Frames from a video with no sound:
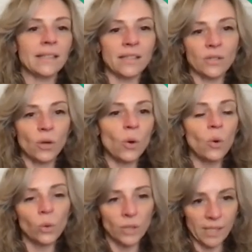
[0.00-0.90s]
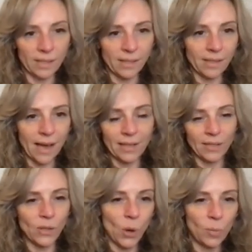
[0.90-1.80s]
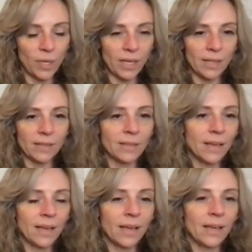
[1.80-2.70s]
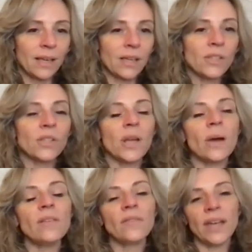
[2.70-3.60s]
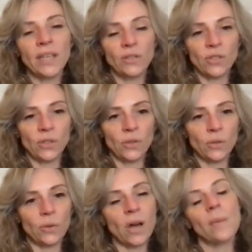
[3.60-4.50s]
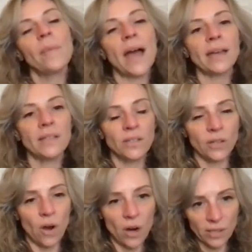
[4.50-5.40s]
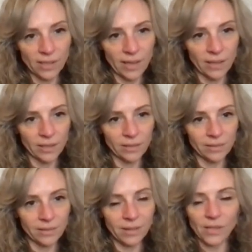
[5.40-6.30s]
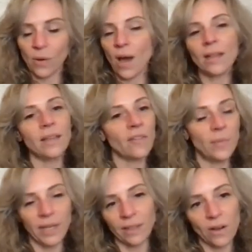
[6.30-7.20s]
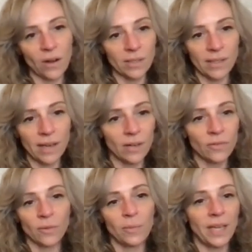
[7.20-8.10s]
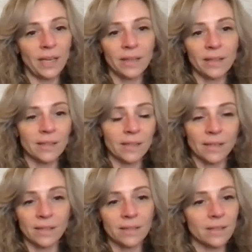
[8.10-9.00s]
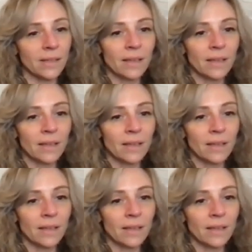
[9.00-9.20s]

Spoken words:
this coolness inside, this openness. So now I invite you to come back into your heart center. So I love being in the heart center. For me, this is